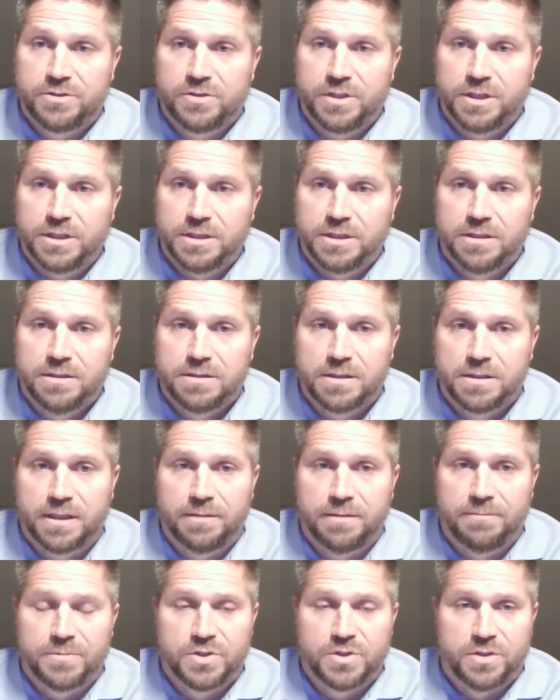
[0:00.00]
district,
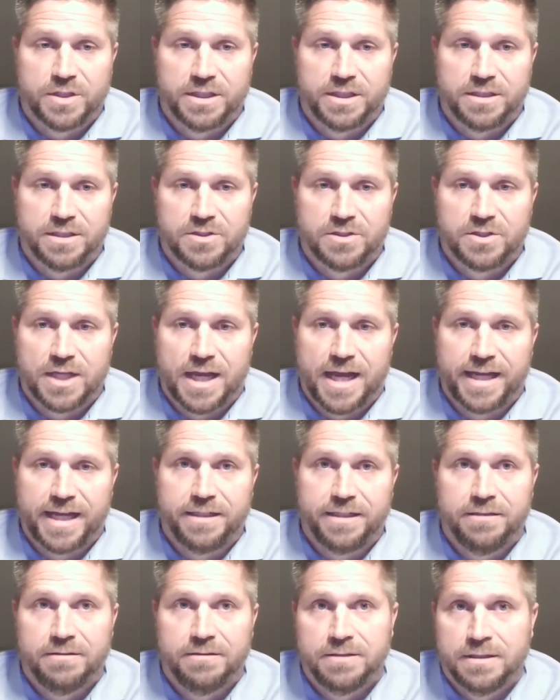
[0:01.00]
so they
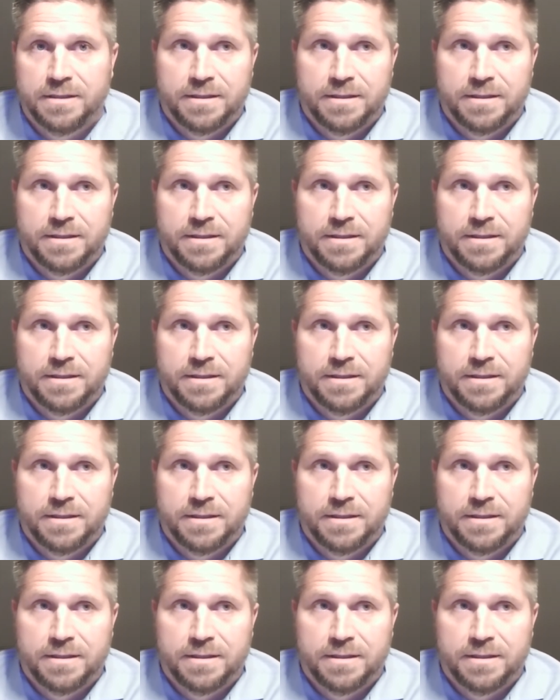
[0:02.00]
decide,